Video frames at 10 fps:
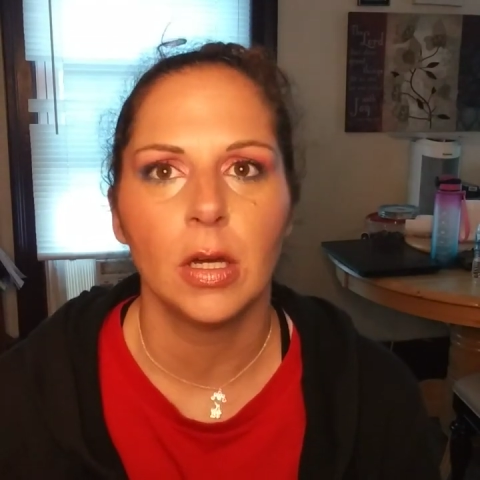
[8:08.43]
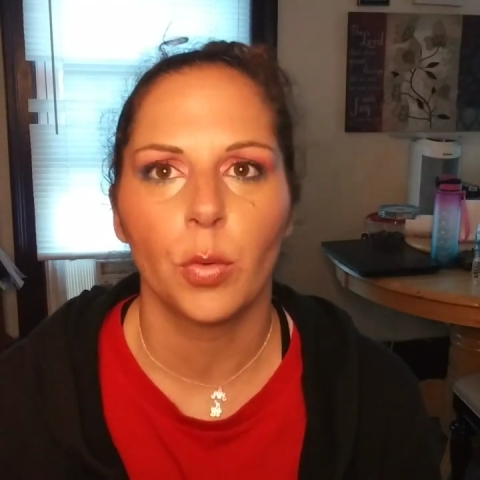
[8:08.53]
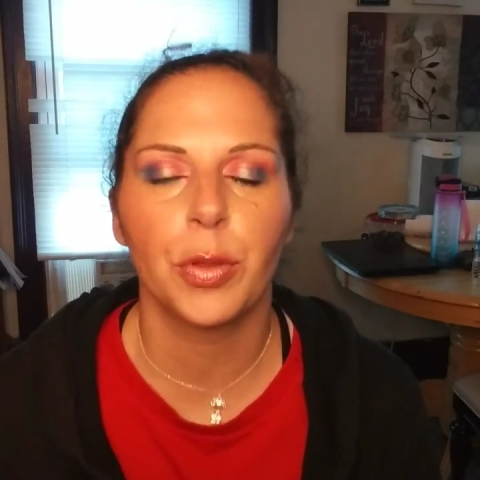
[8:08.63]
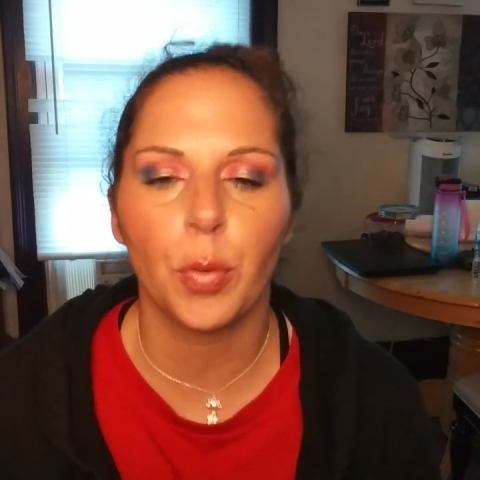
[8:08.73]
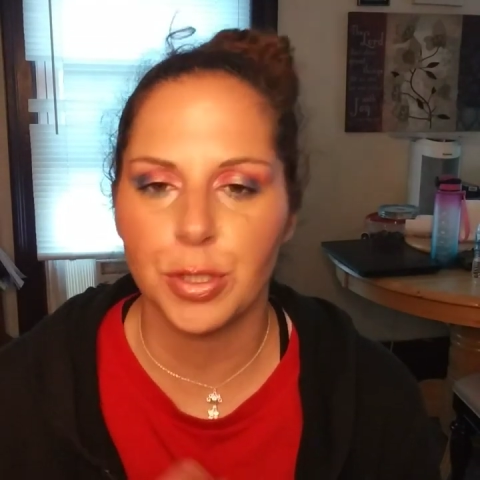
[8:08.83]

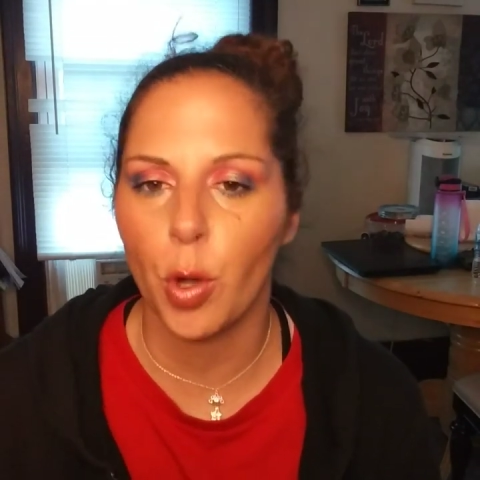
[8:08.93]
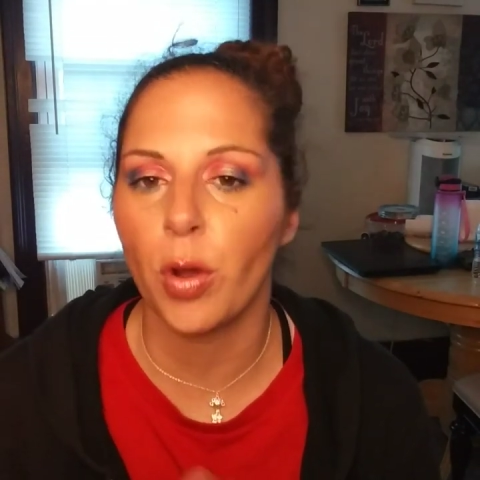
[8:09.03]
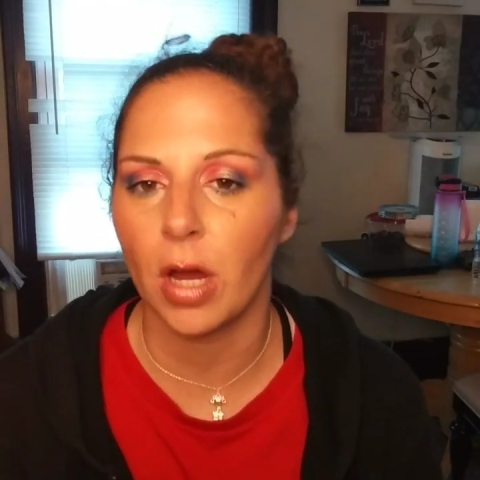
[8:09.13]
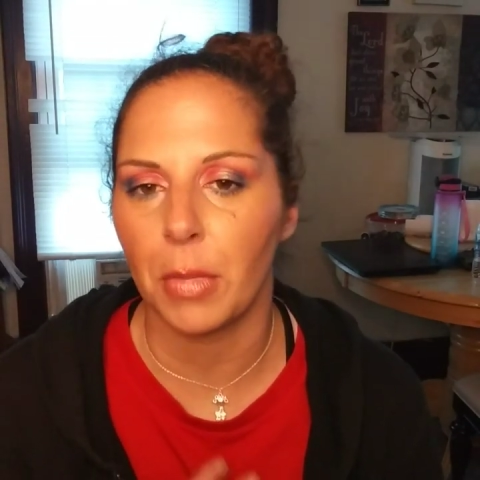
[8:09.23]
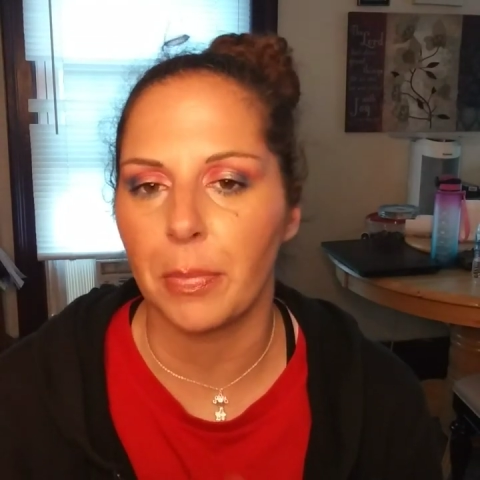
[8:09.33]
with what's
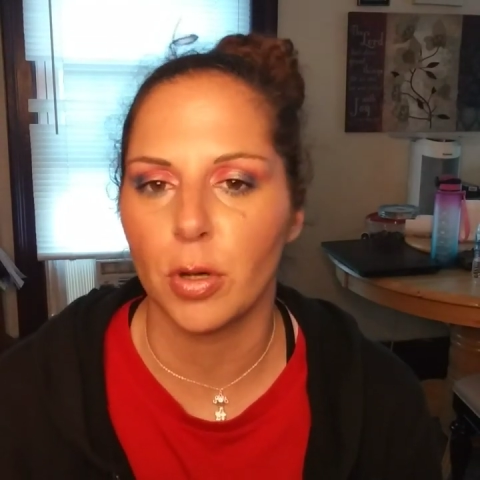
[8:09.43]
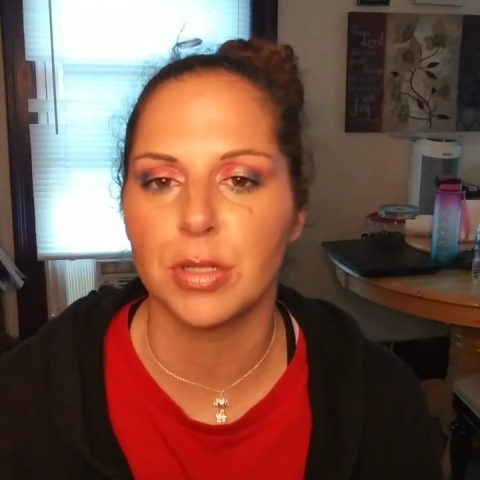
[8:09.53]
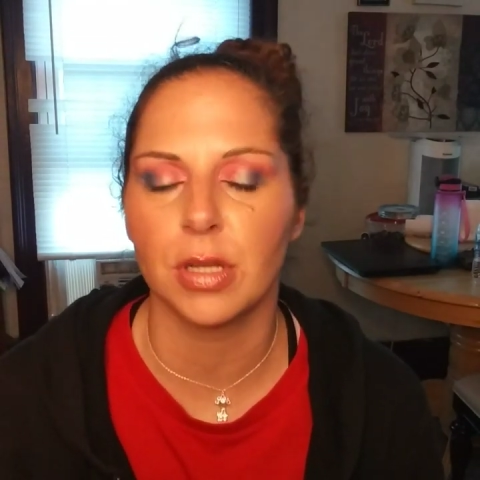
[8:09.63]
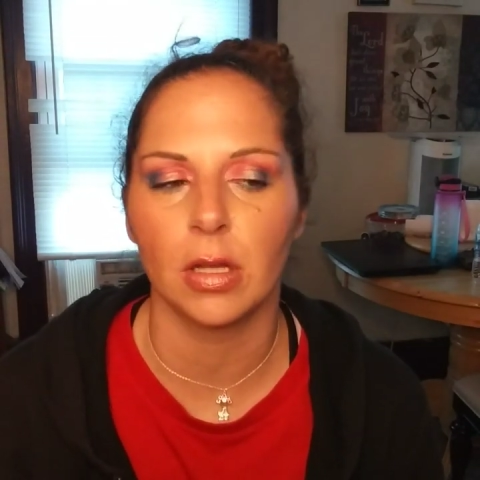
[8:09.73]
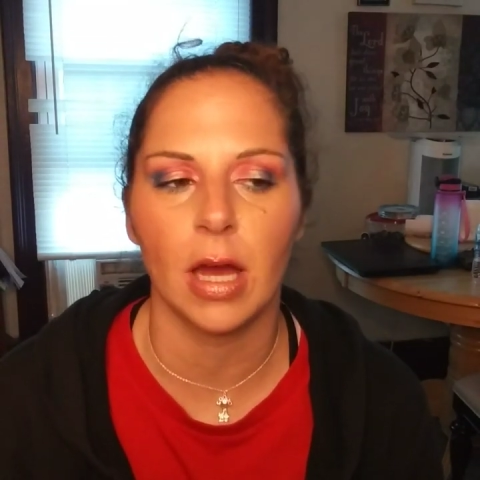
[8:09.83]
going on in my
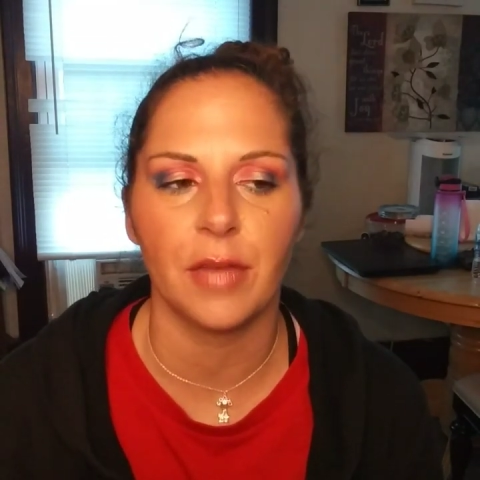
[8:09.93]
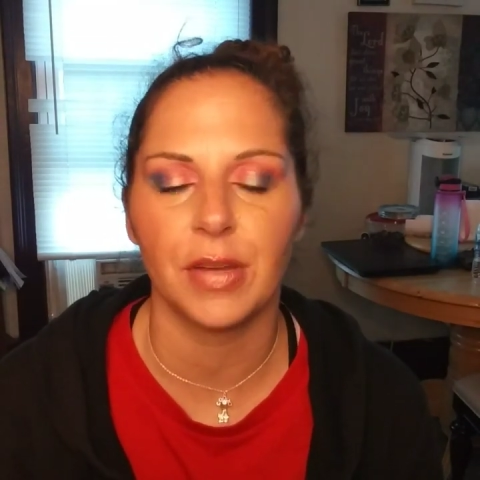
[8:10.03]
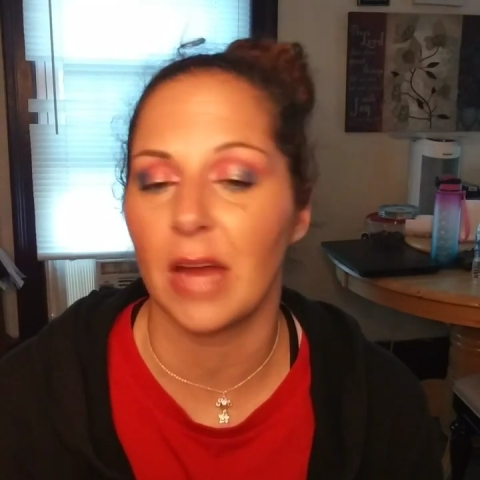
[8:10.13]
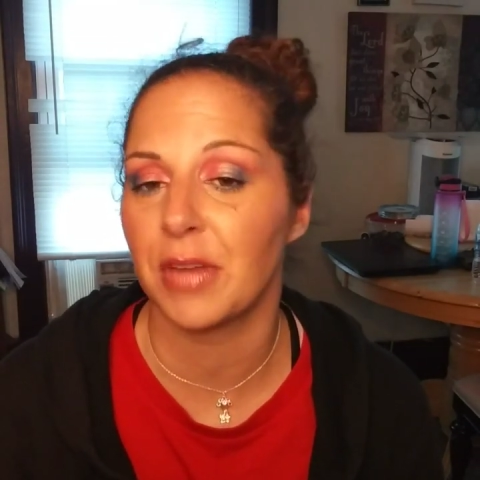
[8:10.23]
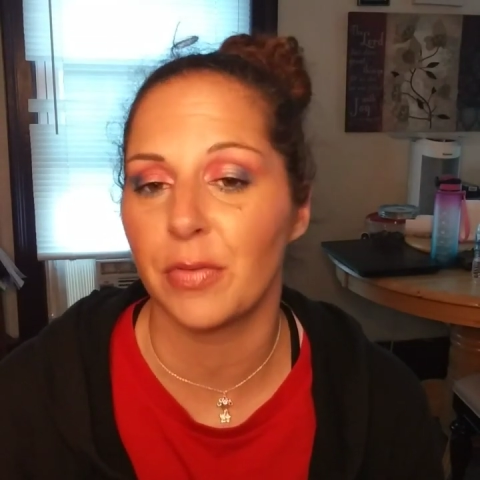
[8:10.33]
personal life.
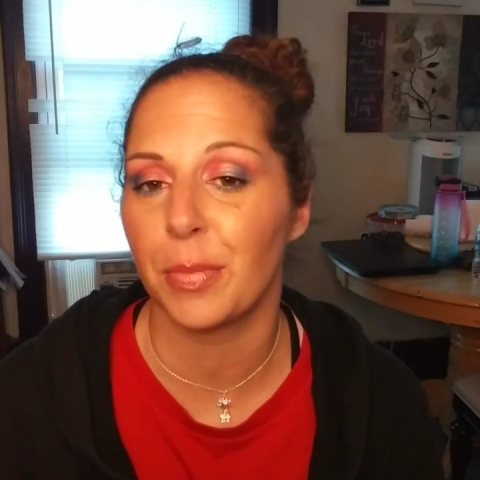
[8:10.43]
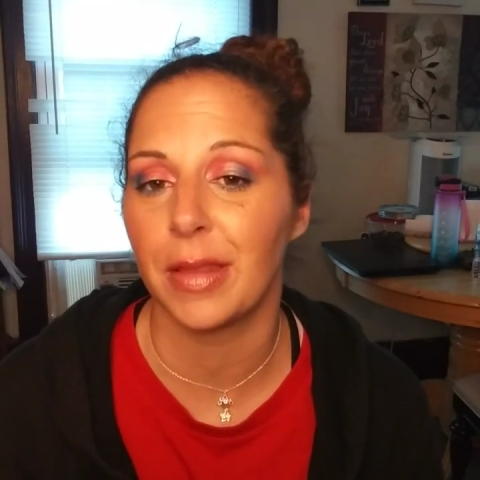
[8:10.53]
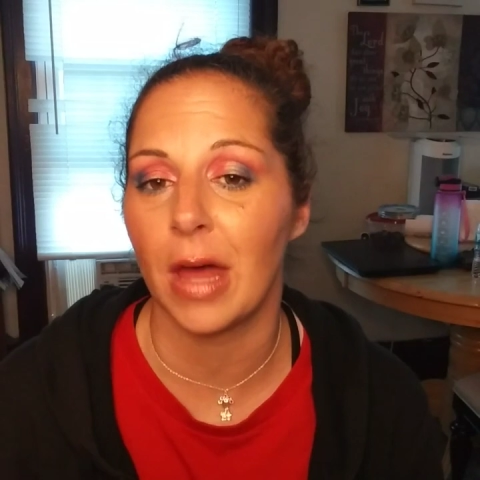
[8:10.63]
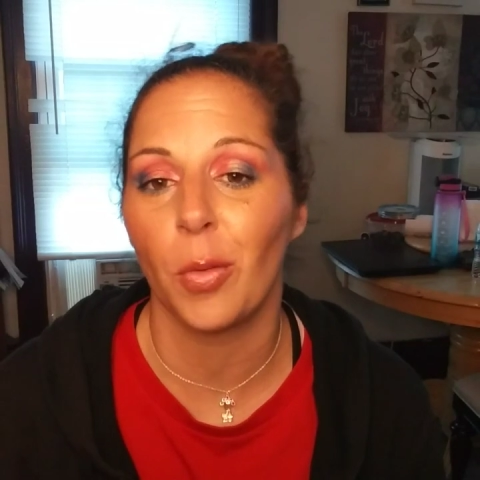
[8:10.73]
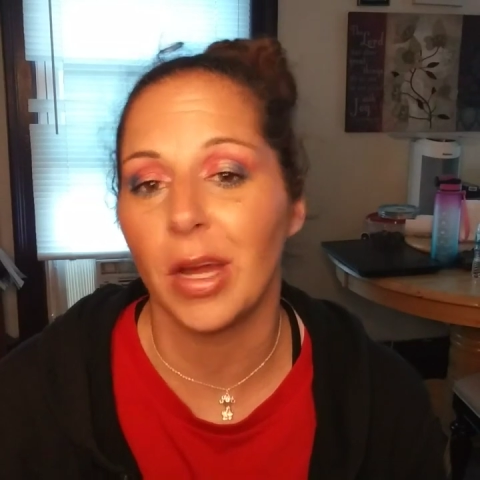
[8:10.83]
And I've never
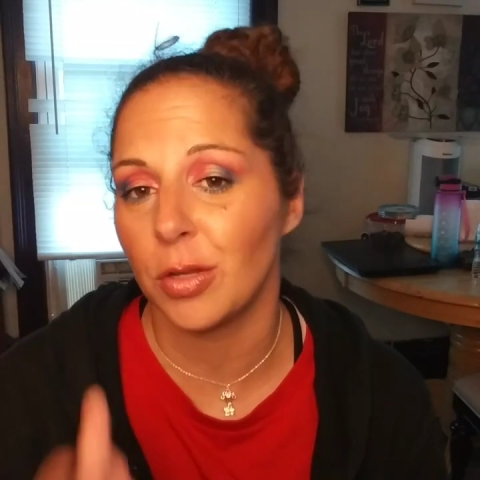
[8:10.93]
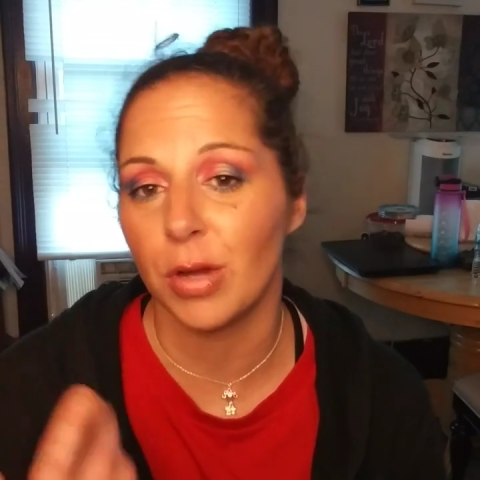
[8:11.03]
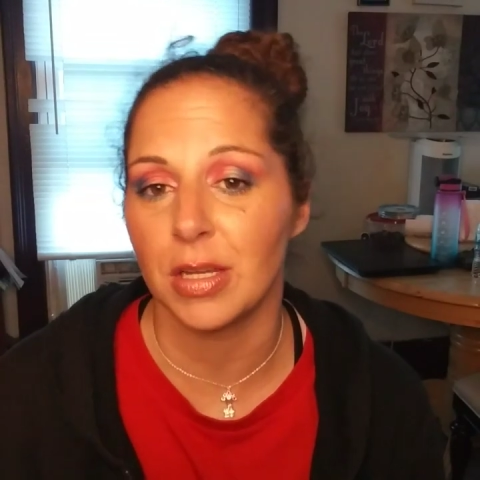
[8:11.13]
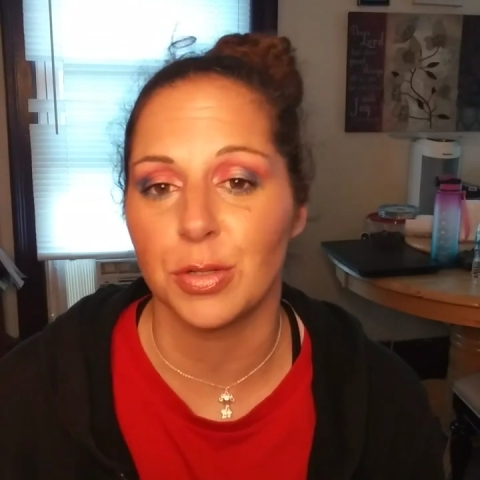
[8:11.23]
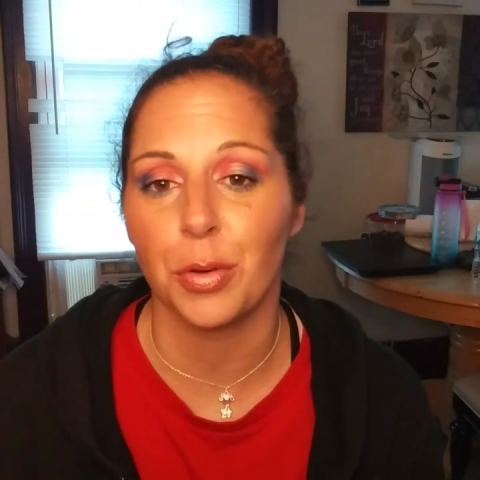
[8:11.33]
been that way. You
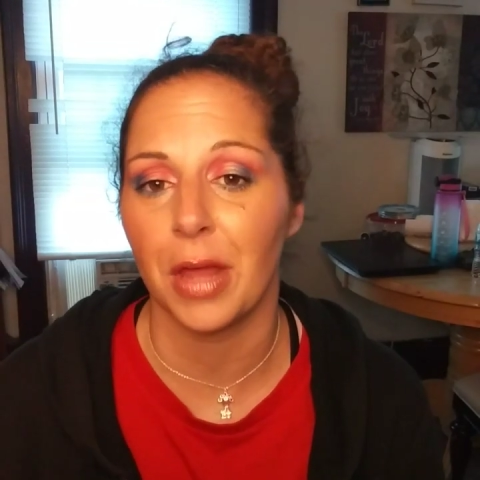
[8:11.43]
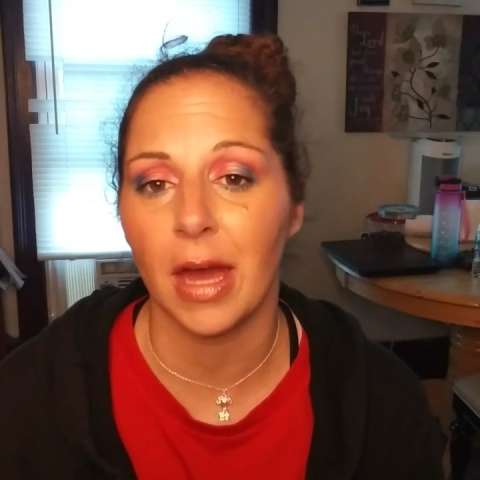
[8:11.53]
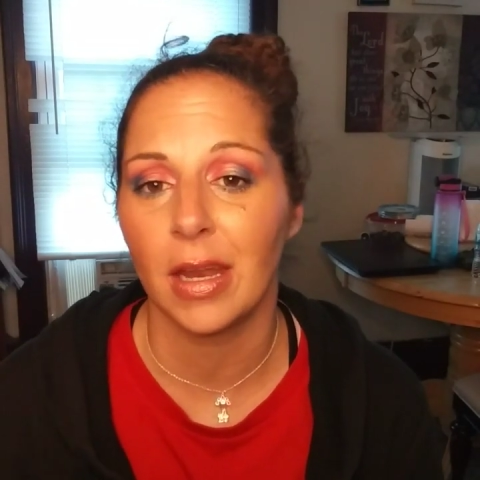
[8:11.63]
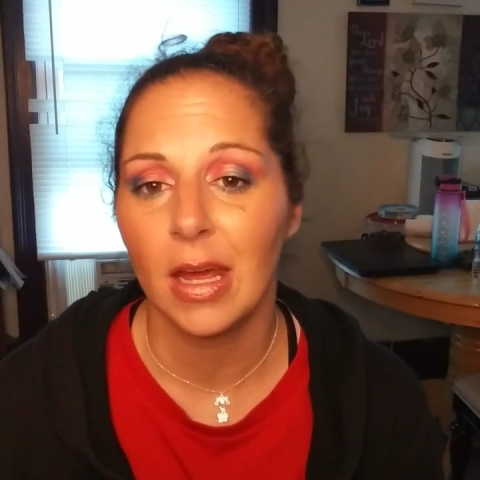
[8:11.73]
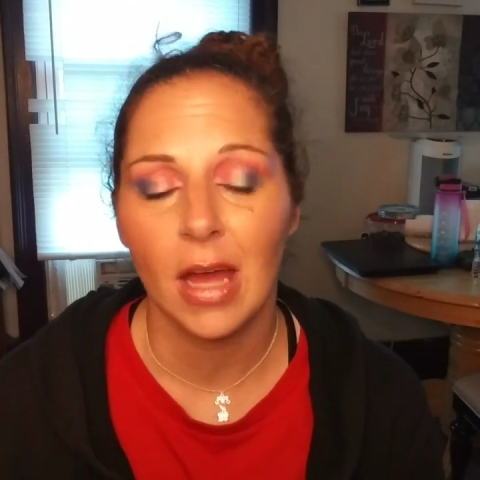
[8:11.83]
guys know that.